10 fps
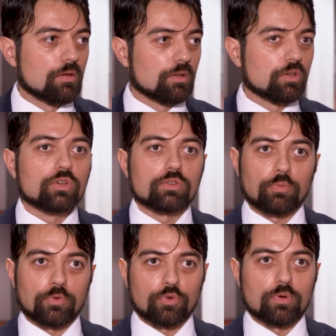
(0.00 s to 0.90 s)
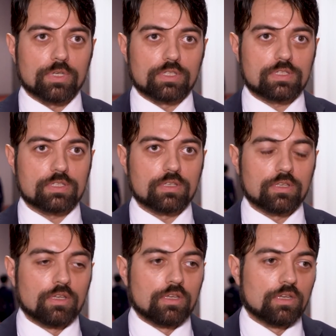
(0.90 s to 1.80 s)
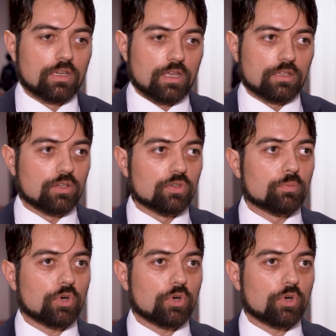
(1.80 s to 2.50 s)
good performance and good